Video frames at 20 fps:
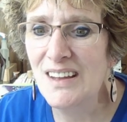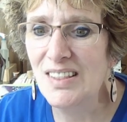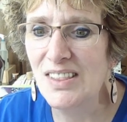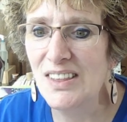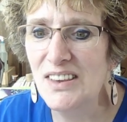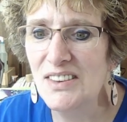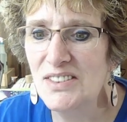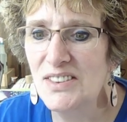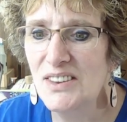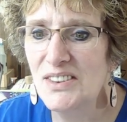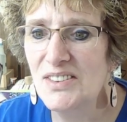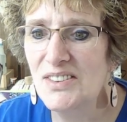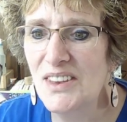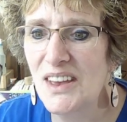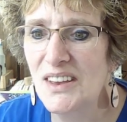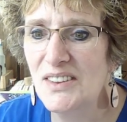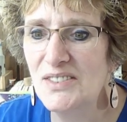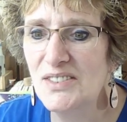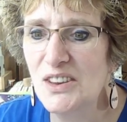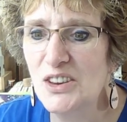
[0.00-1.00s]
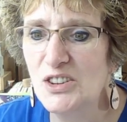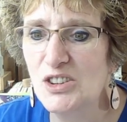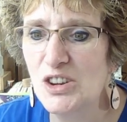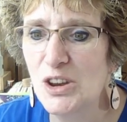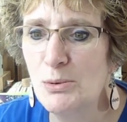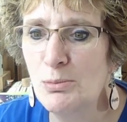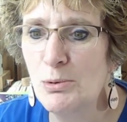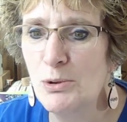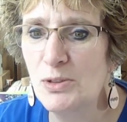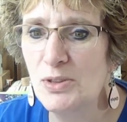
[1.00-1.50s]
Lisa says that
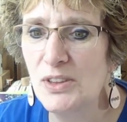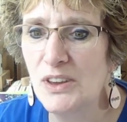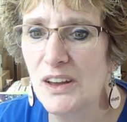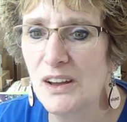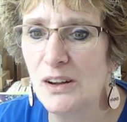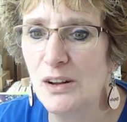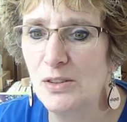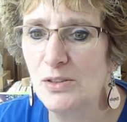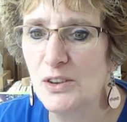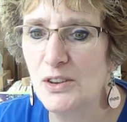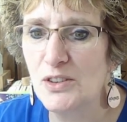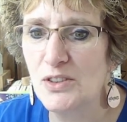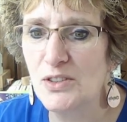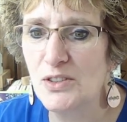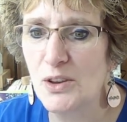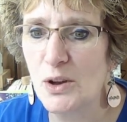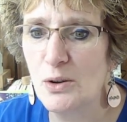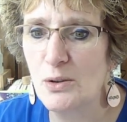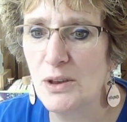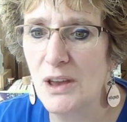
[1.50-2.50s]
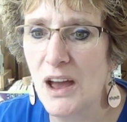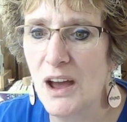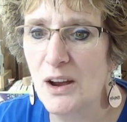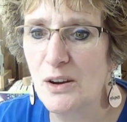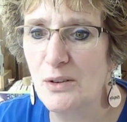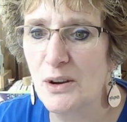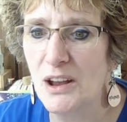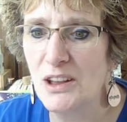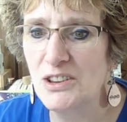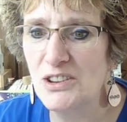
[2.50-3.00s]
she put the eldest Soya
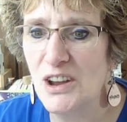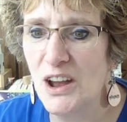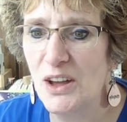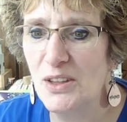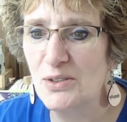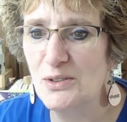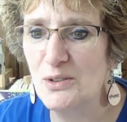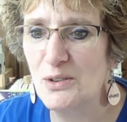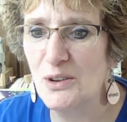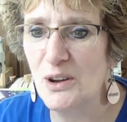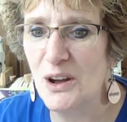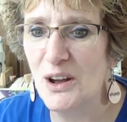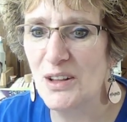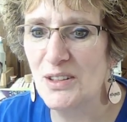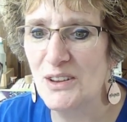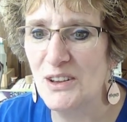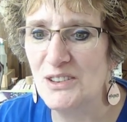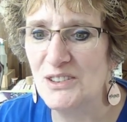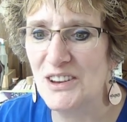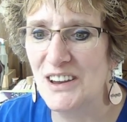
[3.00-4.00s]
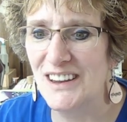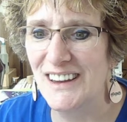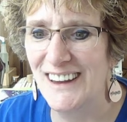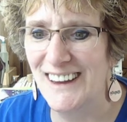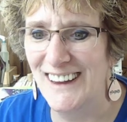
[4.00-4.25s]
grandchild through college.